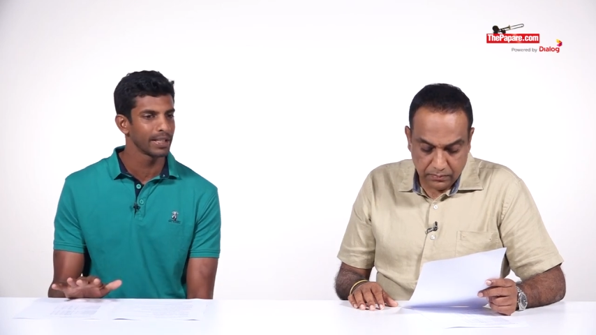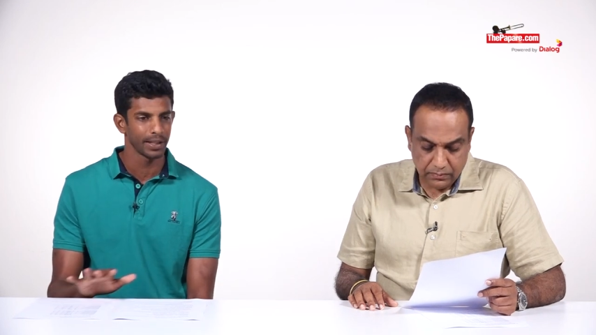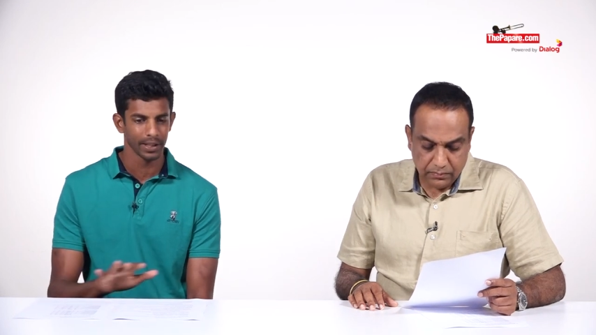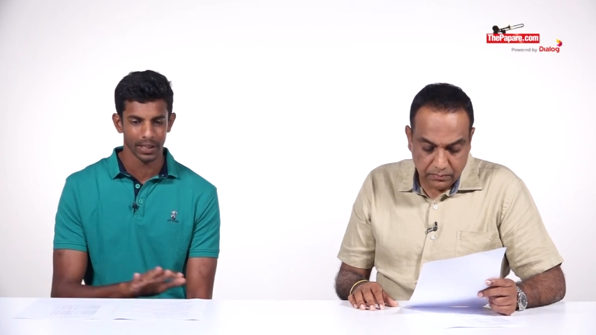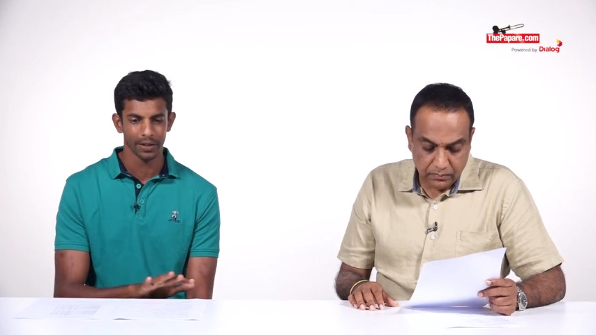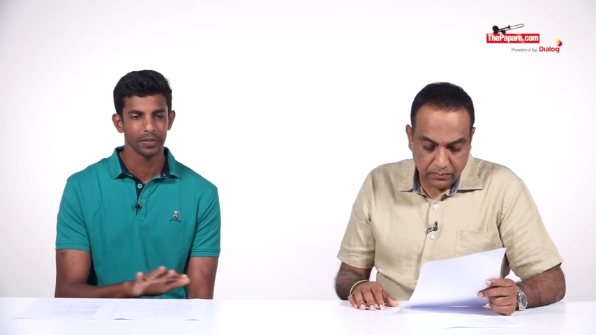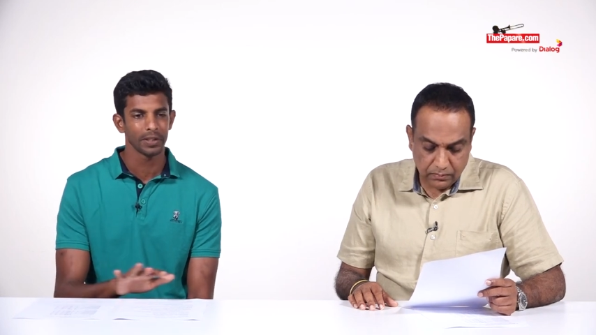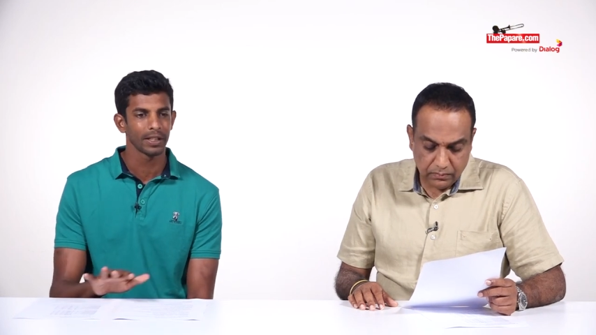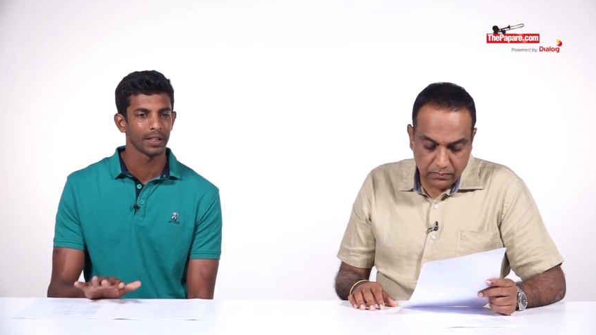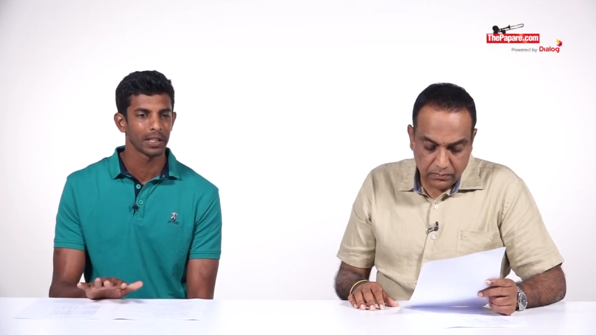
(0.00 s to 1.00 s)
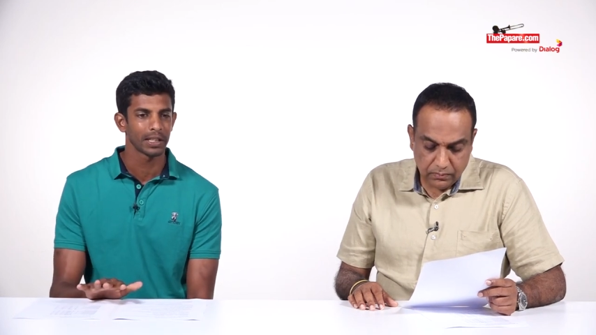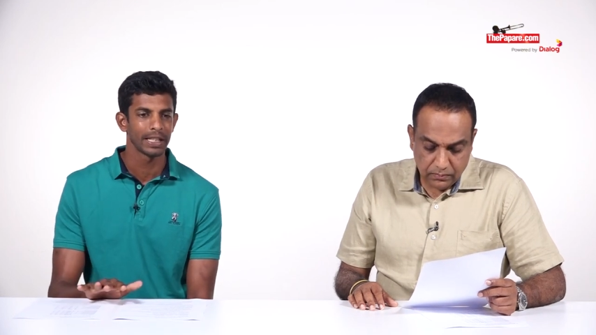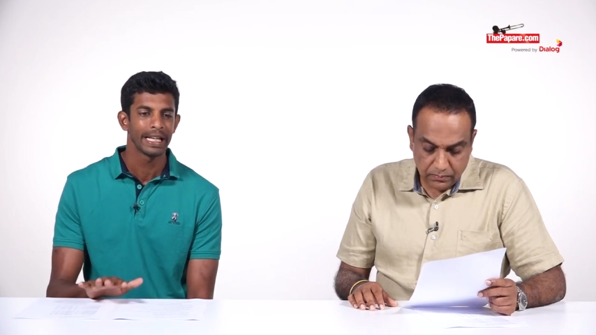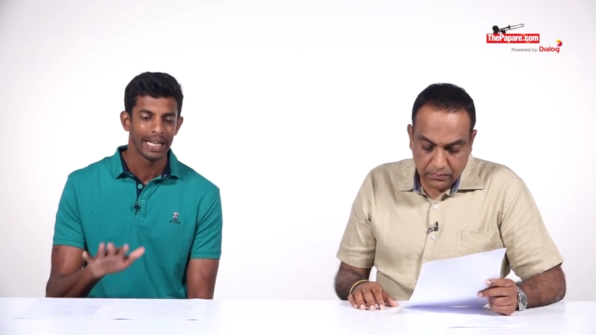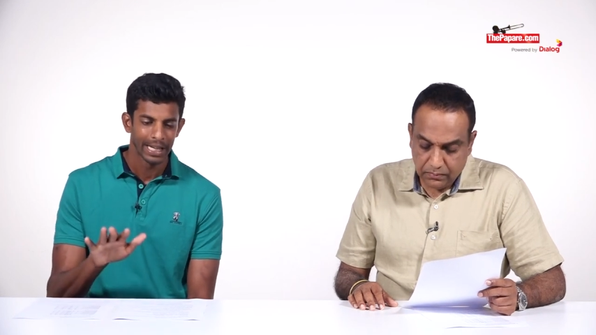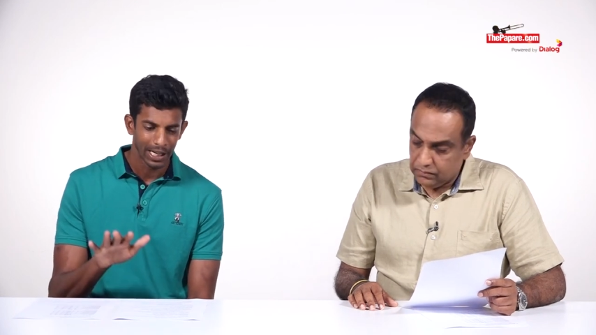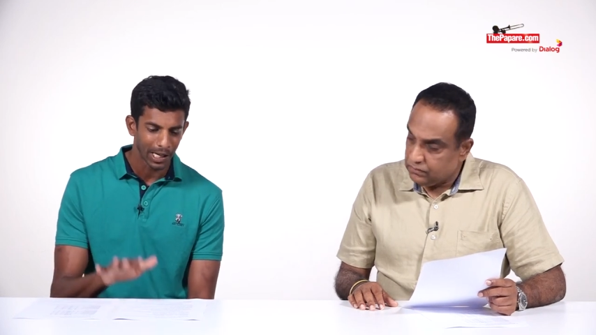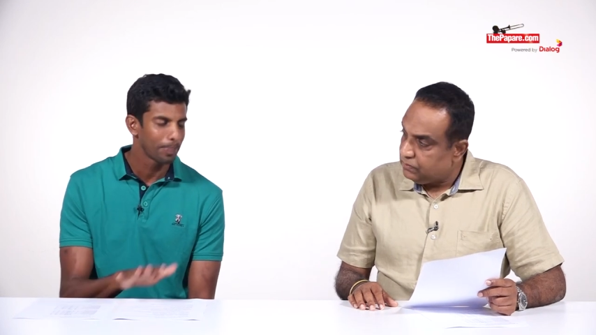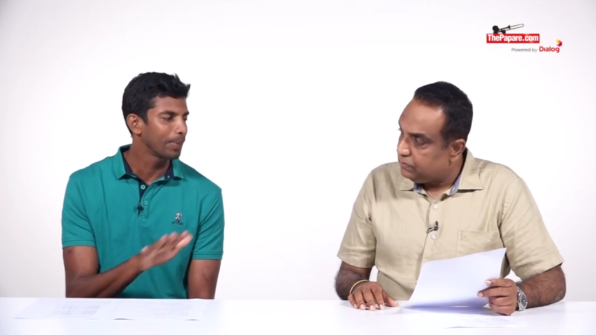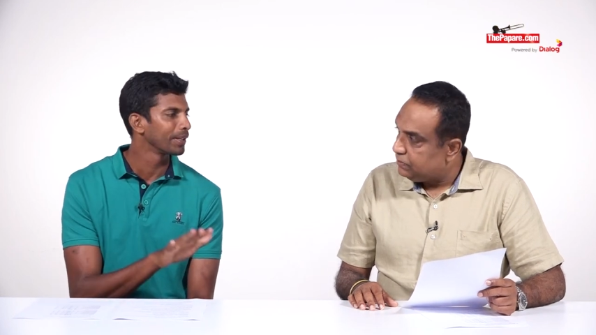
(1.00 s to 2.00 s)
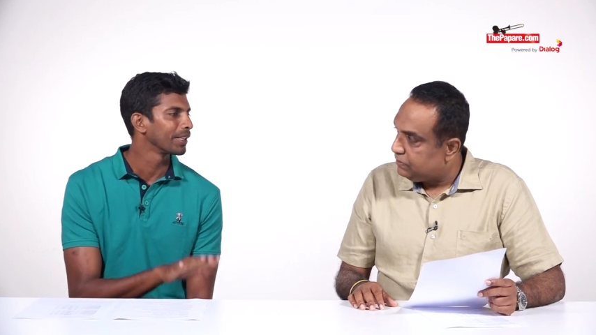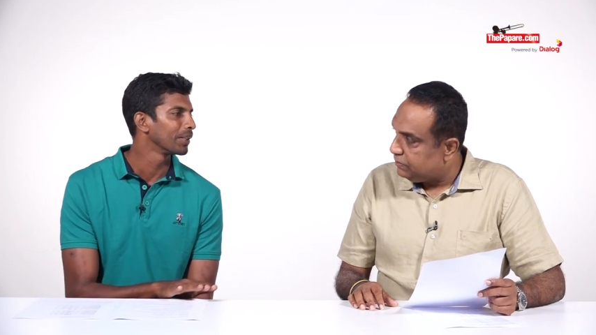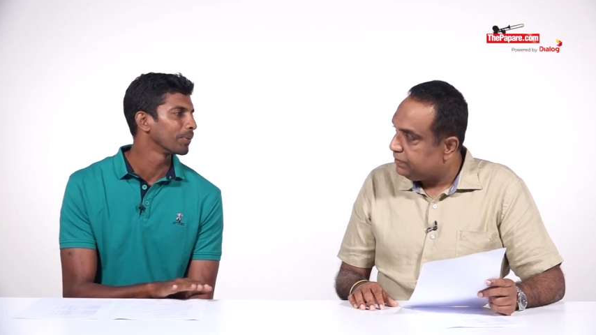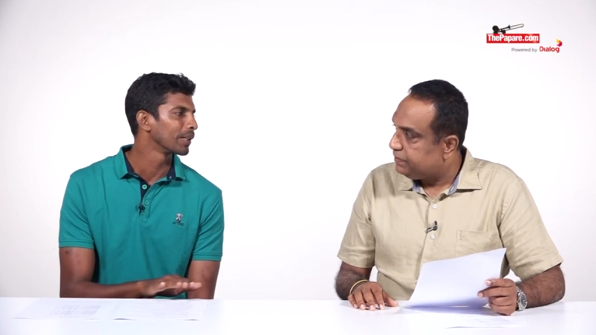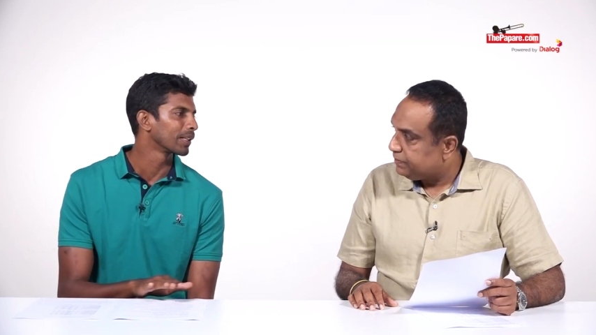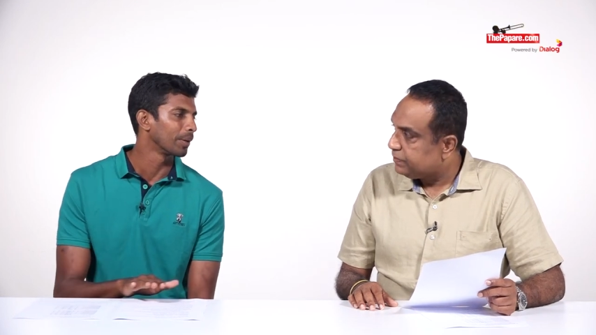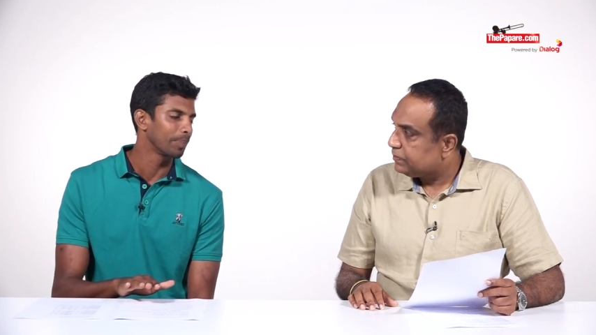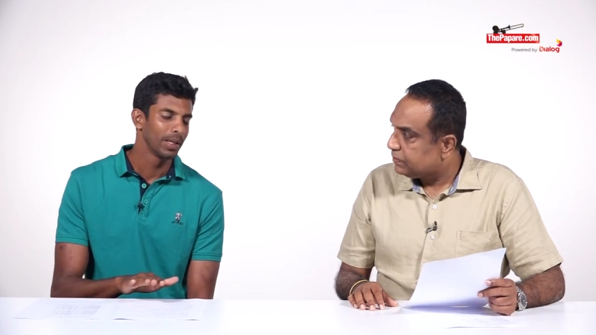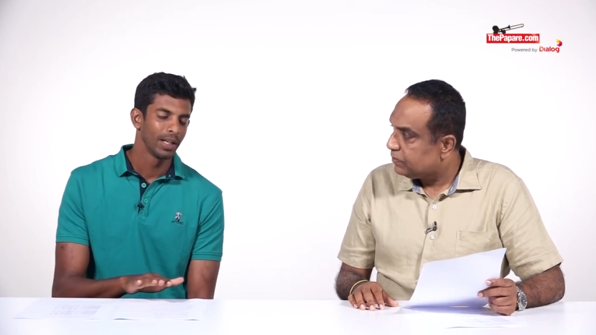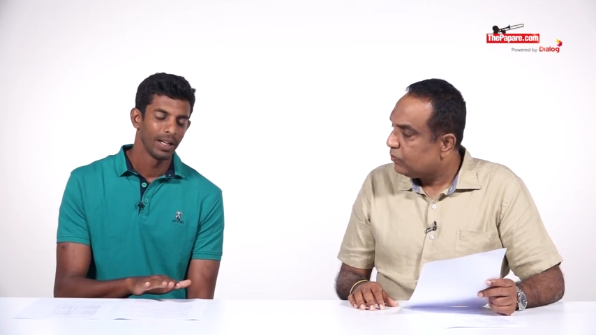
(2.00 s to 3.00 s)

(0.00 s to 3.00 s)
Speaker 1: They had done everything correctly up until the World Cup.